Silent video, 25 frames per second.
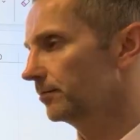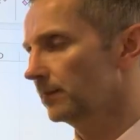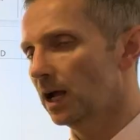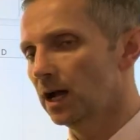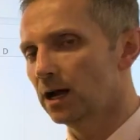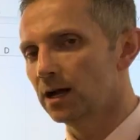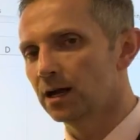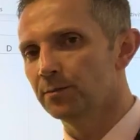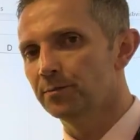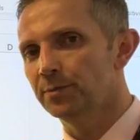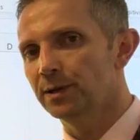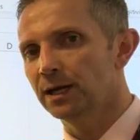
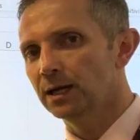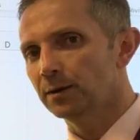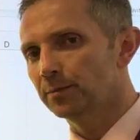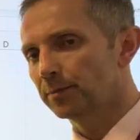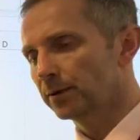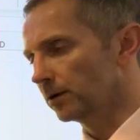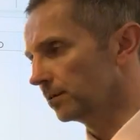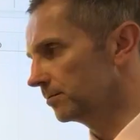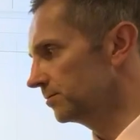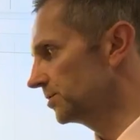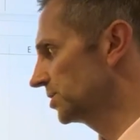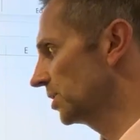uh,
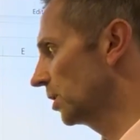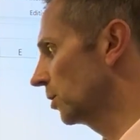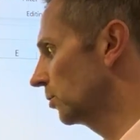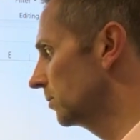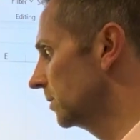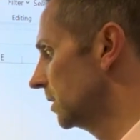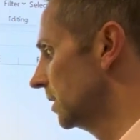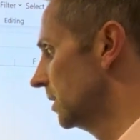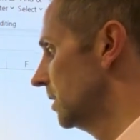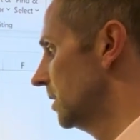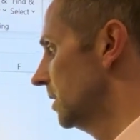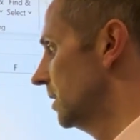paper? So
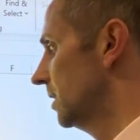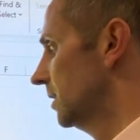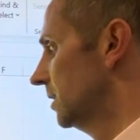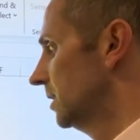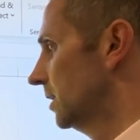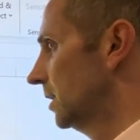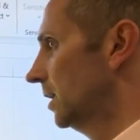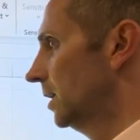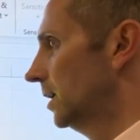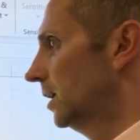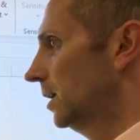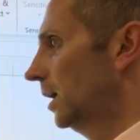
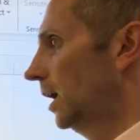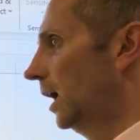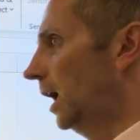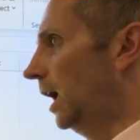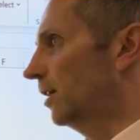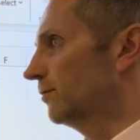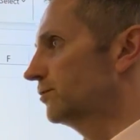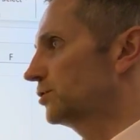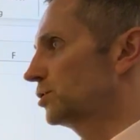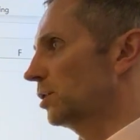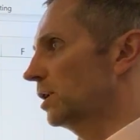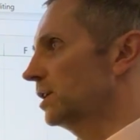
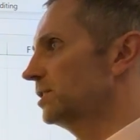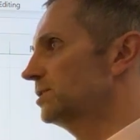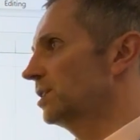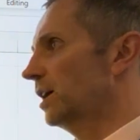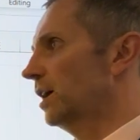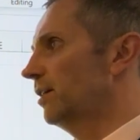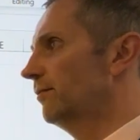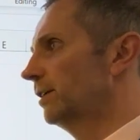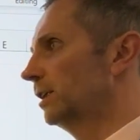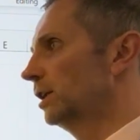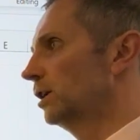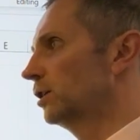I've tried to
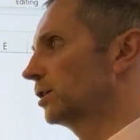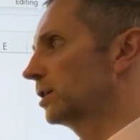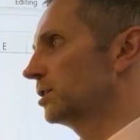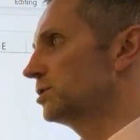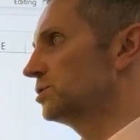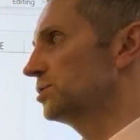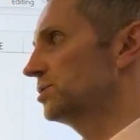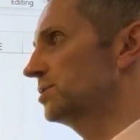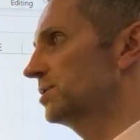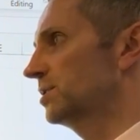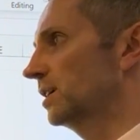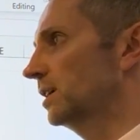have a look and
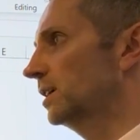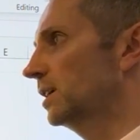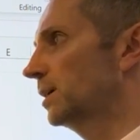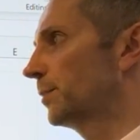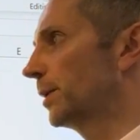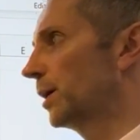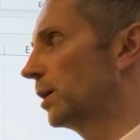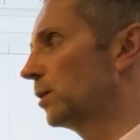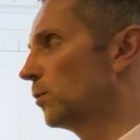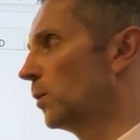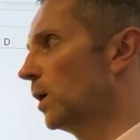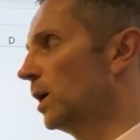just think
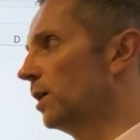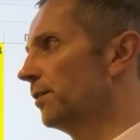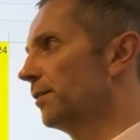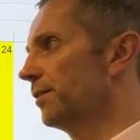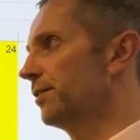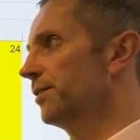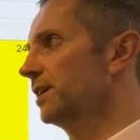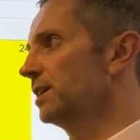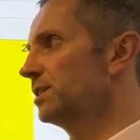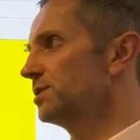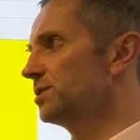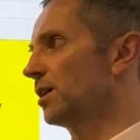about, well,
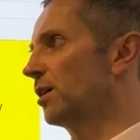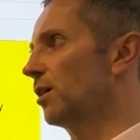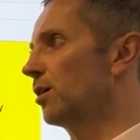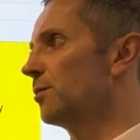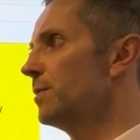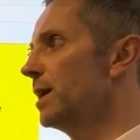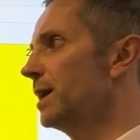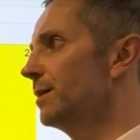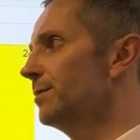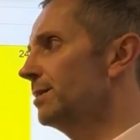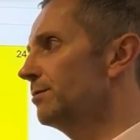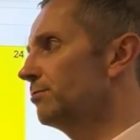things that are
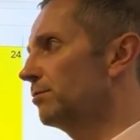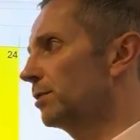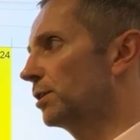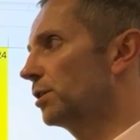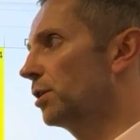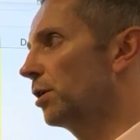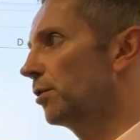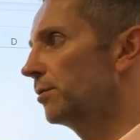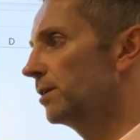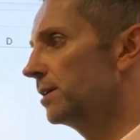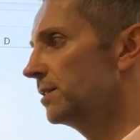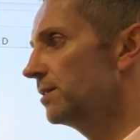maybe
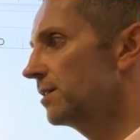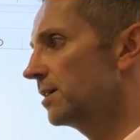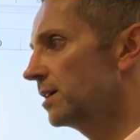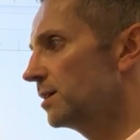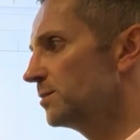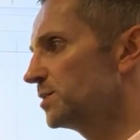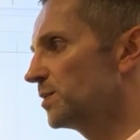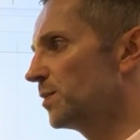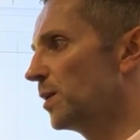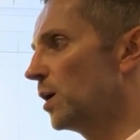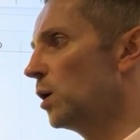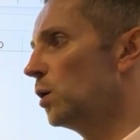recurring
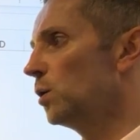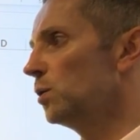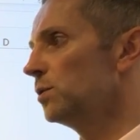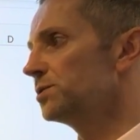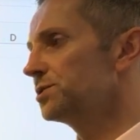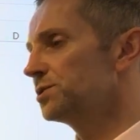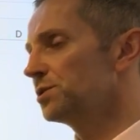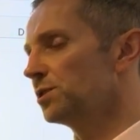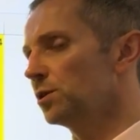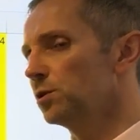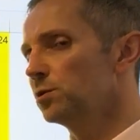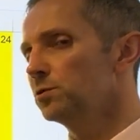themes, but
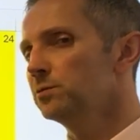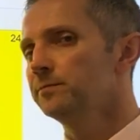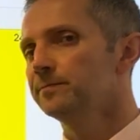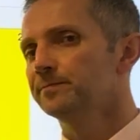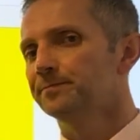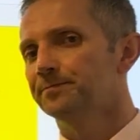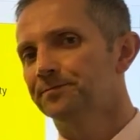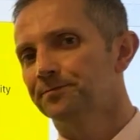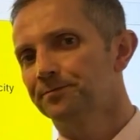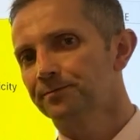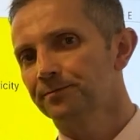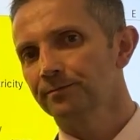also
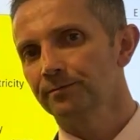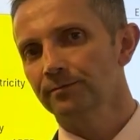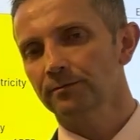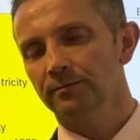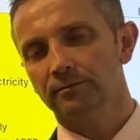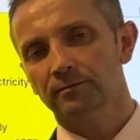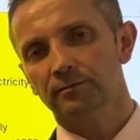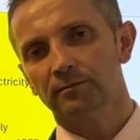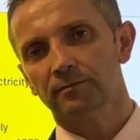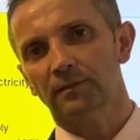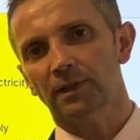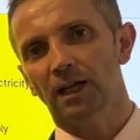
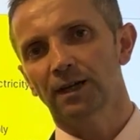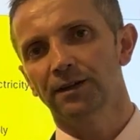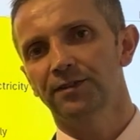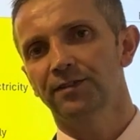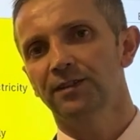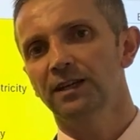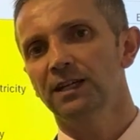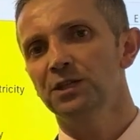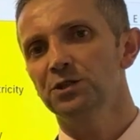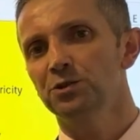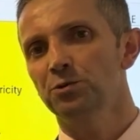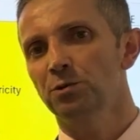
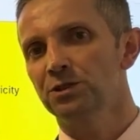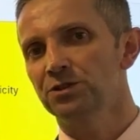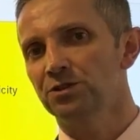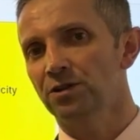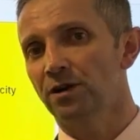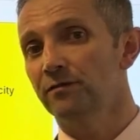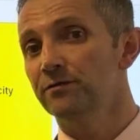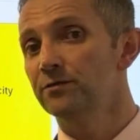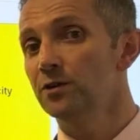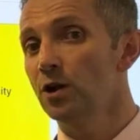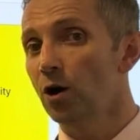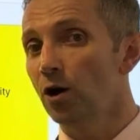things which
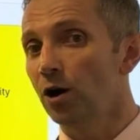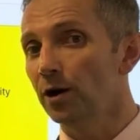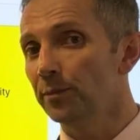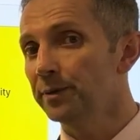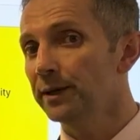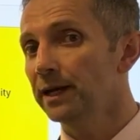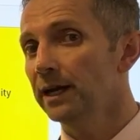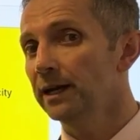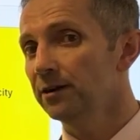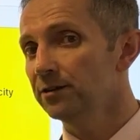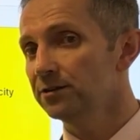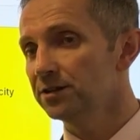have not
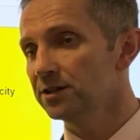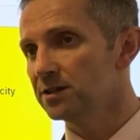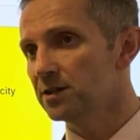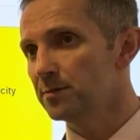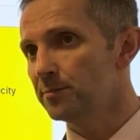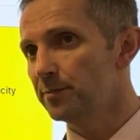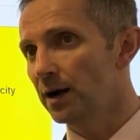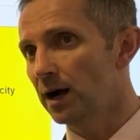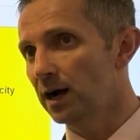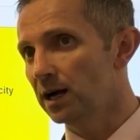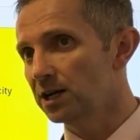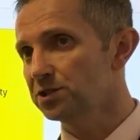appeared in the
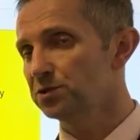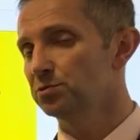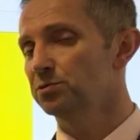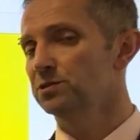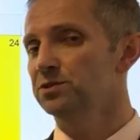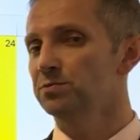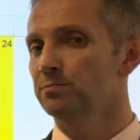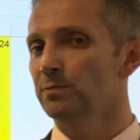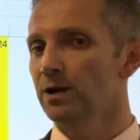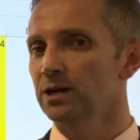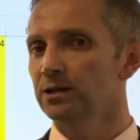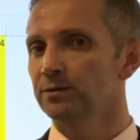past,
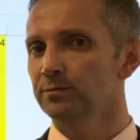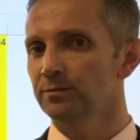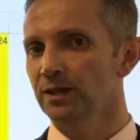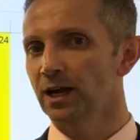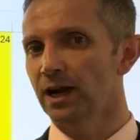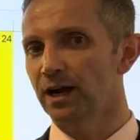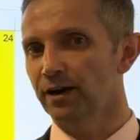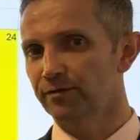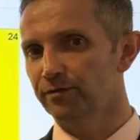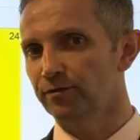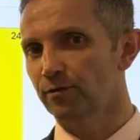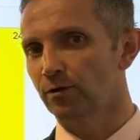which might
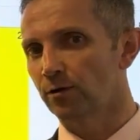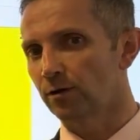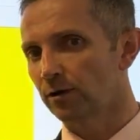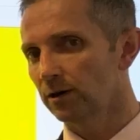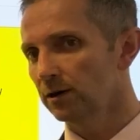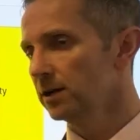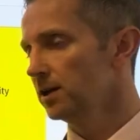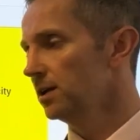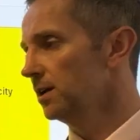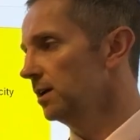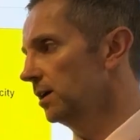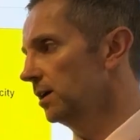therefore